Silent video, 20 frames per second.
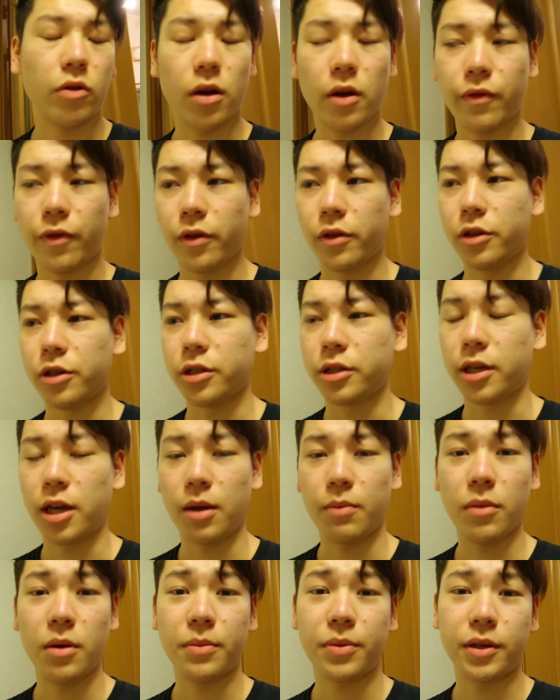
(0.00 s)
grandfather just
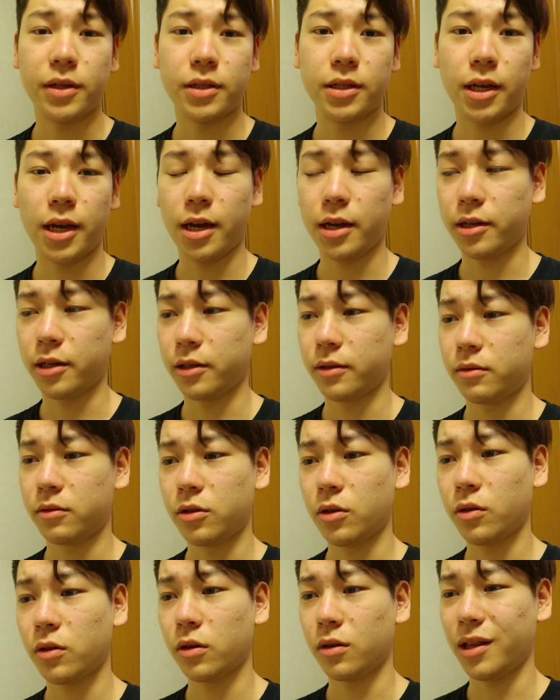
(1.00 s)
came up because I ended
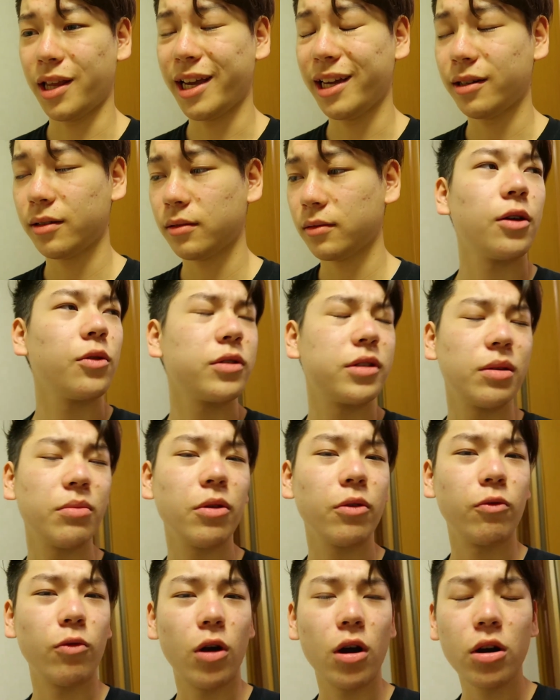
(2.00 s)
tutor late. There was
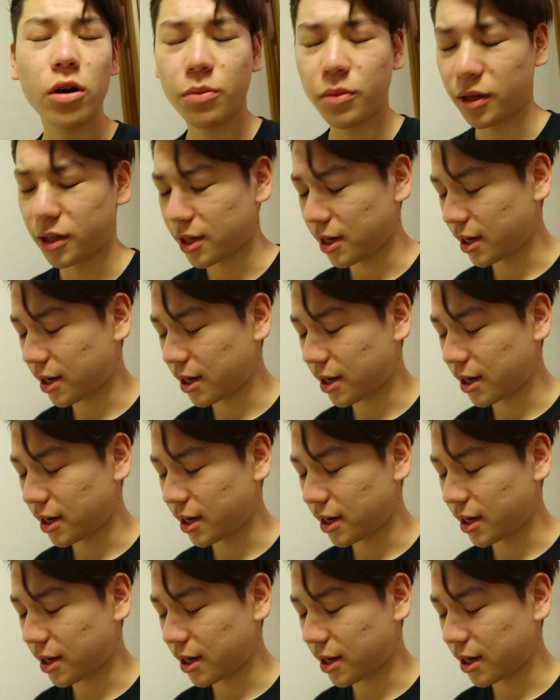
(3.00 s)
something wrong with me